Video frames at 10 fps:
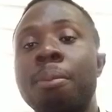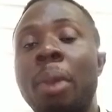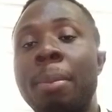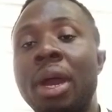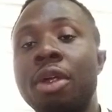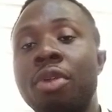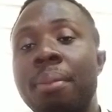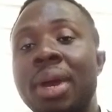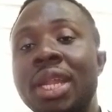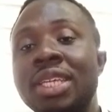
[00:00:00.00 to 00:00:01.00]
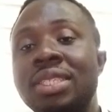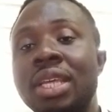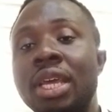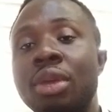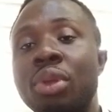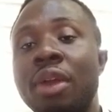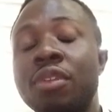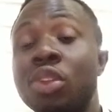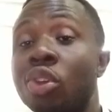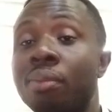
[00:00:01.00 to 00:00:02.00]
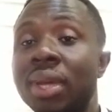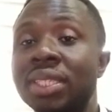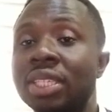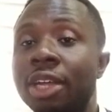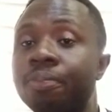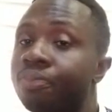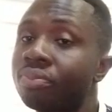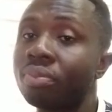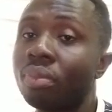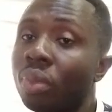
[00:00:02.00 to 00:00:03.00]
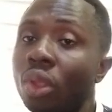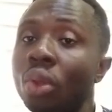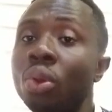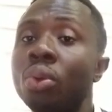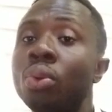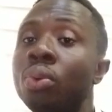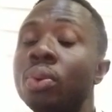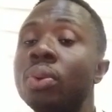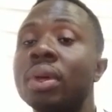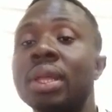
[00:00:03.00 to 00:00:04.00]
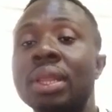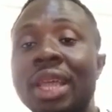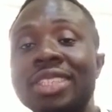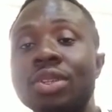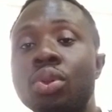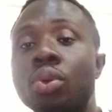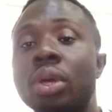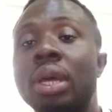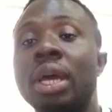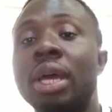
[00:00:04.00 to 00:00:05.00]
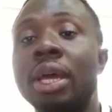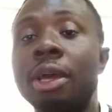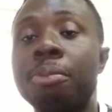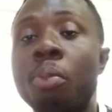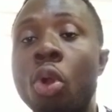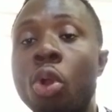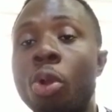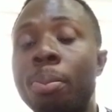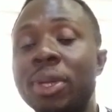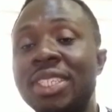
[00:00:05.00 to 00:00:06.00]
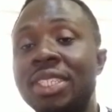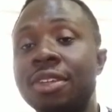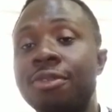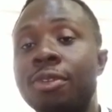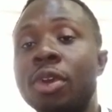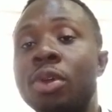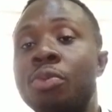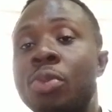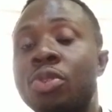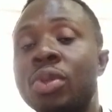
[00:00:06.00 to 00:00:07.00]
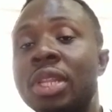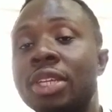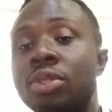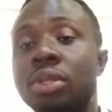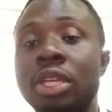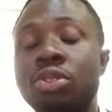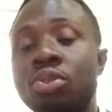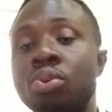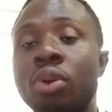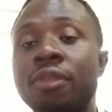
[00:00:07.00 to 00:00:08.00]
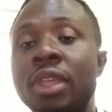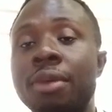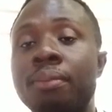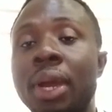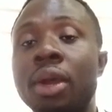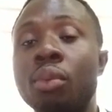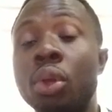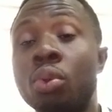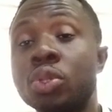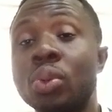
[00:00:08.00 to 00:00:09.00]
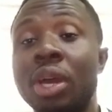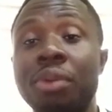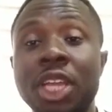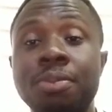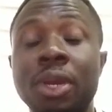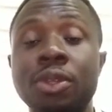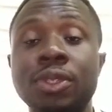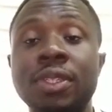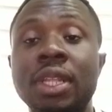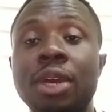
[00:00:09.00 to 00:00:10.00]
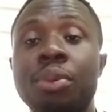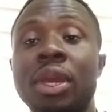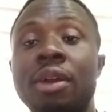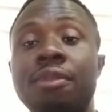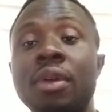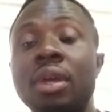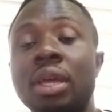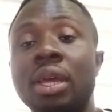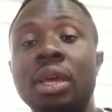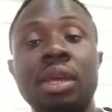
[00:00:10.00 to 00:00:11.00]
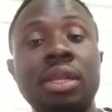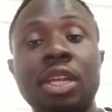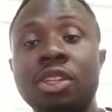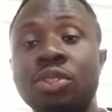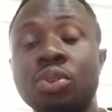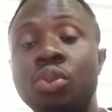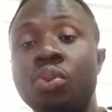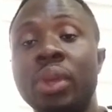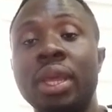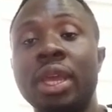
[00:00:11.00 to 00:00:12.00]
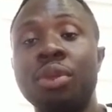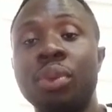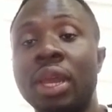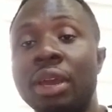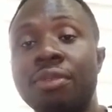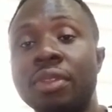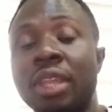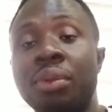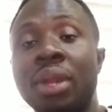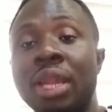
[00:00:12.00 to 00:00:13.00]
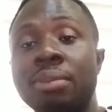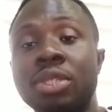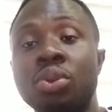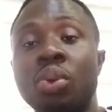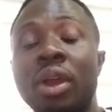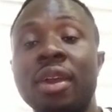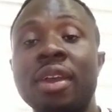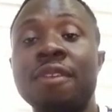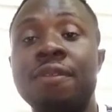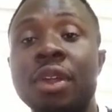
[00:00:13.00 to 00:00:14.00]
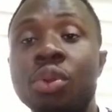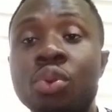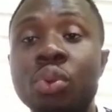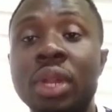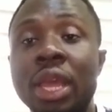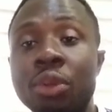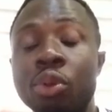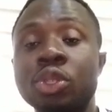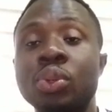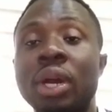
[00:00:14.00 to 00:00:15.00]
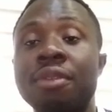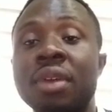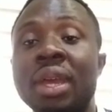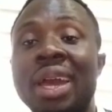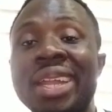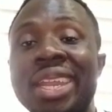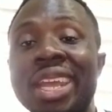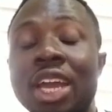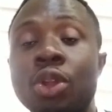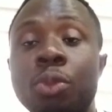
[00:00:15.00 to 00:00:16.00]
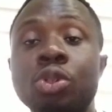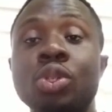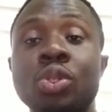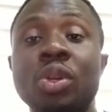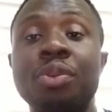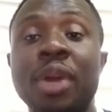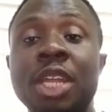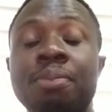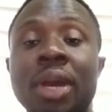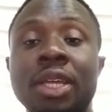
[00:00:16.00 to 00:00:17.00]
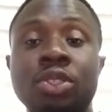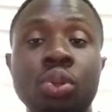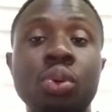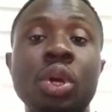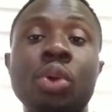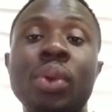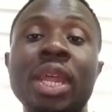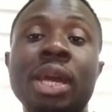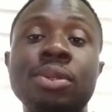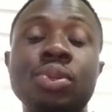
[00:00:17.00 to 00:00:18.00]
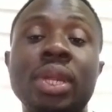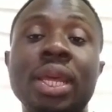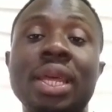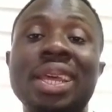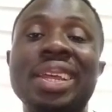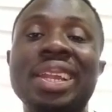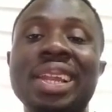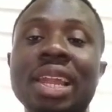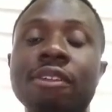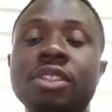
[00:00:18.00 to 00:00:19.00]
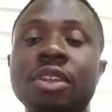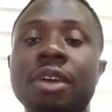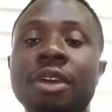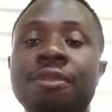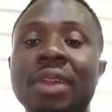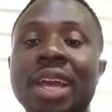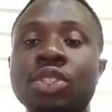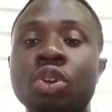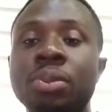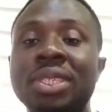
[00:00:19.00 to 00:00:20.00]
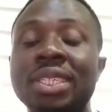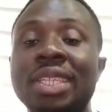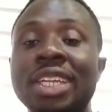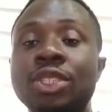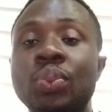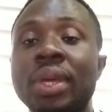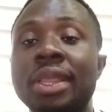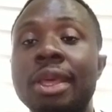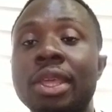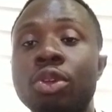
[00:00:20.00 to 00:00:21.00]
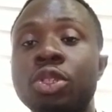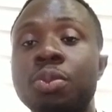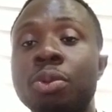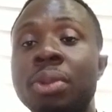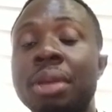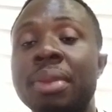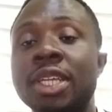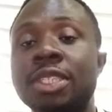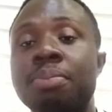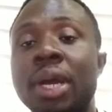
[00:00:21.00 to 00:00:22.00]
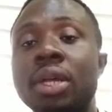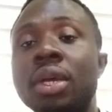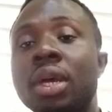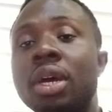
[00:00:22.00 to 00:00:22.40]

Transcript: Baba Rahman is there. We have Gideon Mensah, who doesn't look more competitive between the two of them. But when you go to our right back, we see that we have Dennis Odwe and we have Tariq Lamptey, who are very good. And we also have Andy Adam, who is also a right back. So when it comes to the left flank options, that is where the huge problem is. But